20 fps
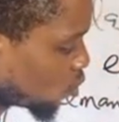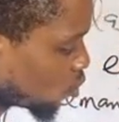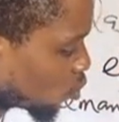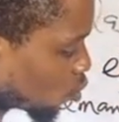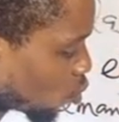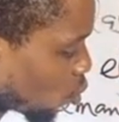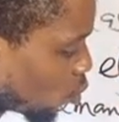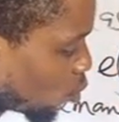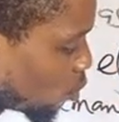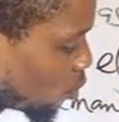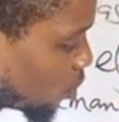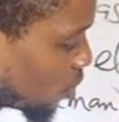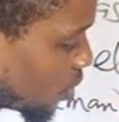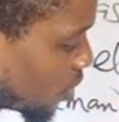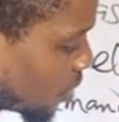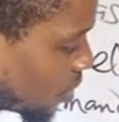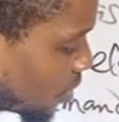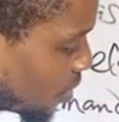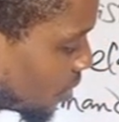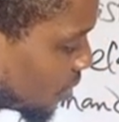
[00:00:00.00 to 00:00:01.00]
So,
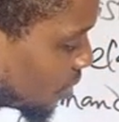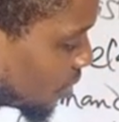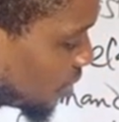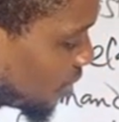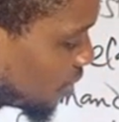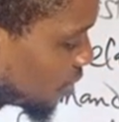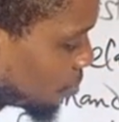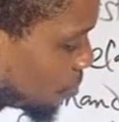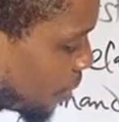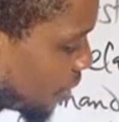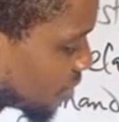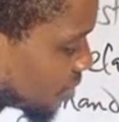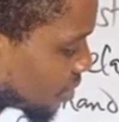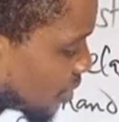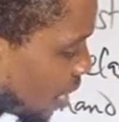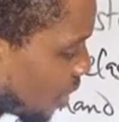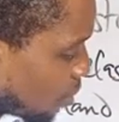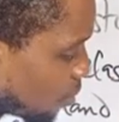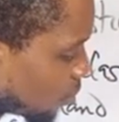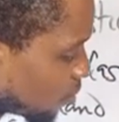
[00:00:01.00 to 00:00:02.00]
this place
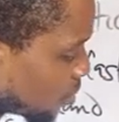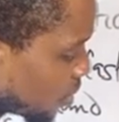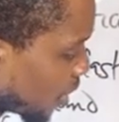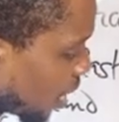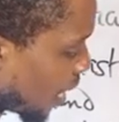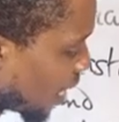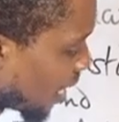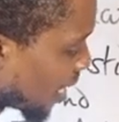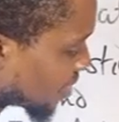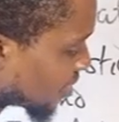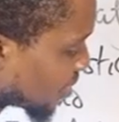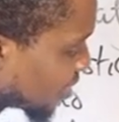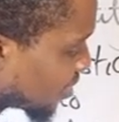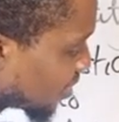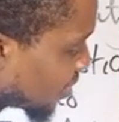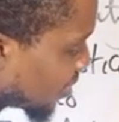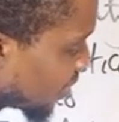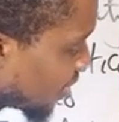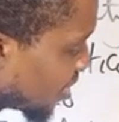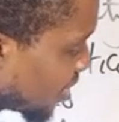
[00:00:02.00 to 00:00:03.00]
now,
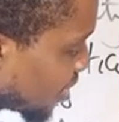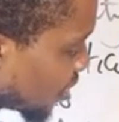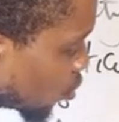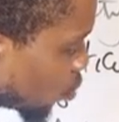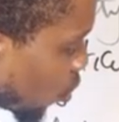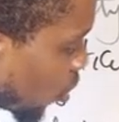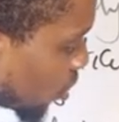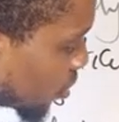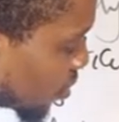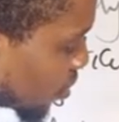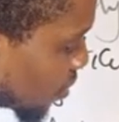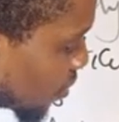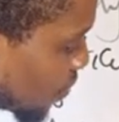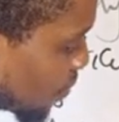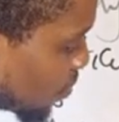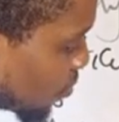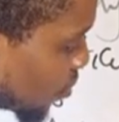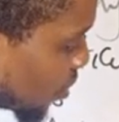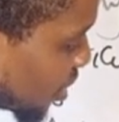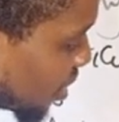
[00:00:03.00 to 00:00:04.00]
elasticity is what?
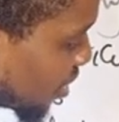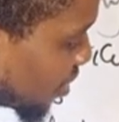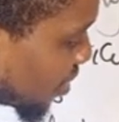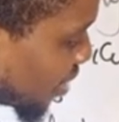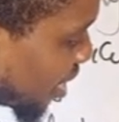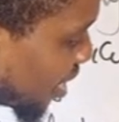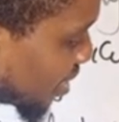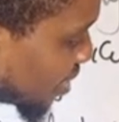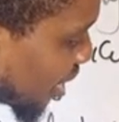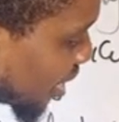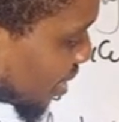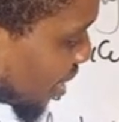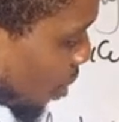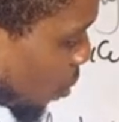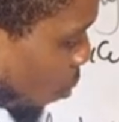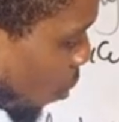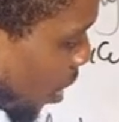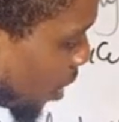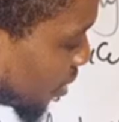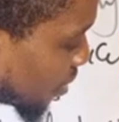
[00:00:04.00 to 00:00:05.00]
Is greater
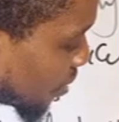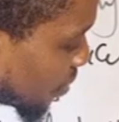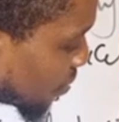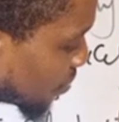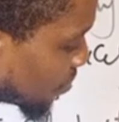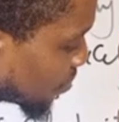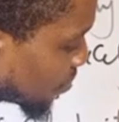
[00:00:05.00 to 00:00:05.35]
than 1.